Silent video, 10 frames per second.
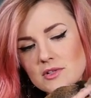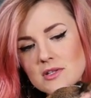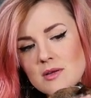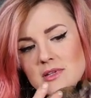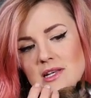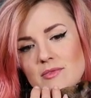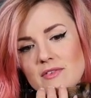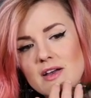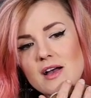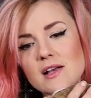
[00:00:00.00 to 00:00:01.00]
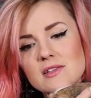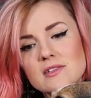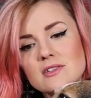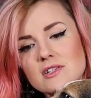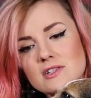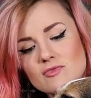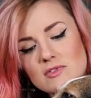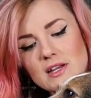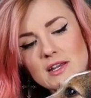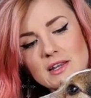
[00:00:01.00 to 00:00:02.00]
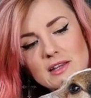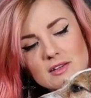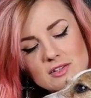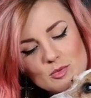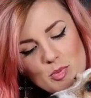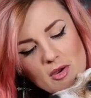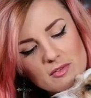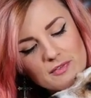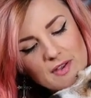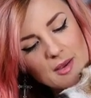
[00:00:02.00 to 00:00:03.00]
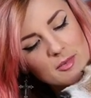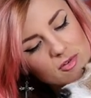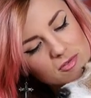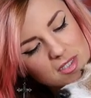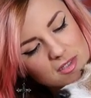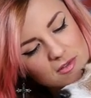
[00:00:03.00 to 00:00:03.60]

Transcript: she's come to live with us and she's part of the family already,